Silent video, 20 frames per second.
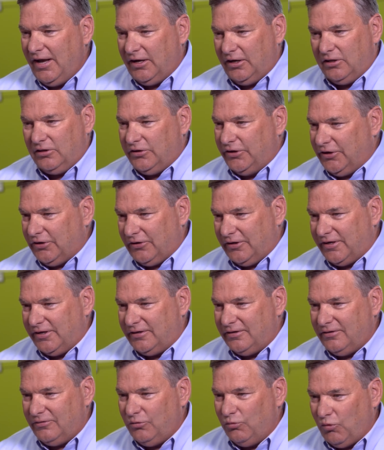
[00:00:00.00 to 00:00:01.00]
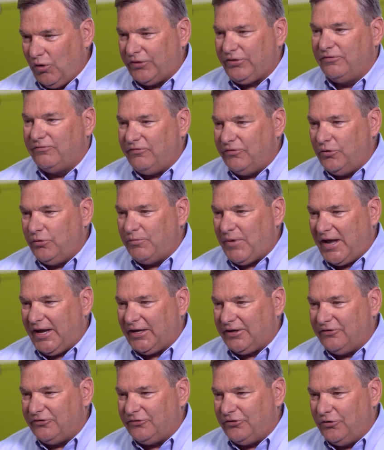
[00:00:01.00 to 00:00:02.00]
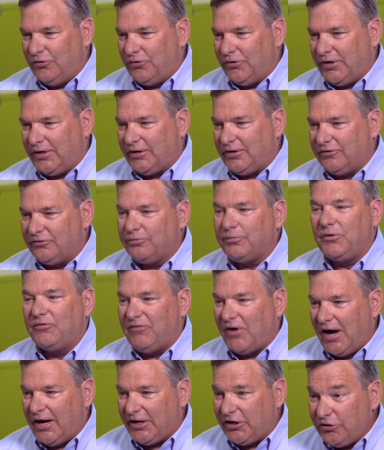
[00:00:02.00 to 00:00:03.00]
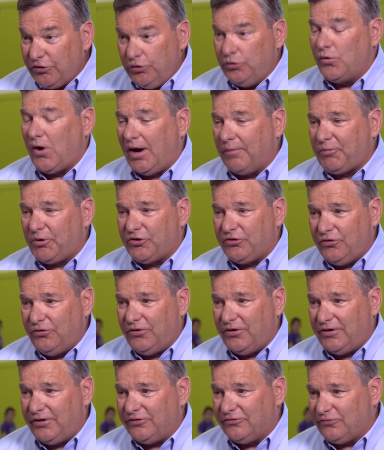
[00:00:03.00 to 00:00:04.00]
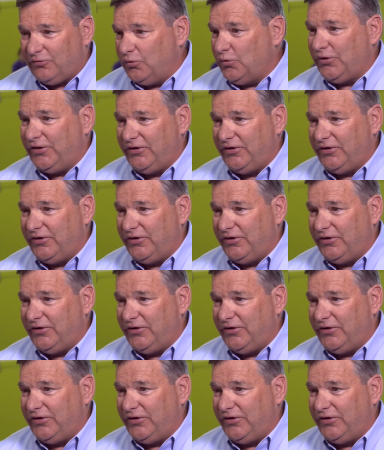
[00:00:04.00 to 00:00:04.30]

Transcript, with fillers: And clearly, what the food bank is doing is providing new opportunities for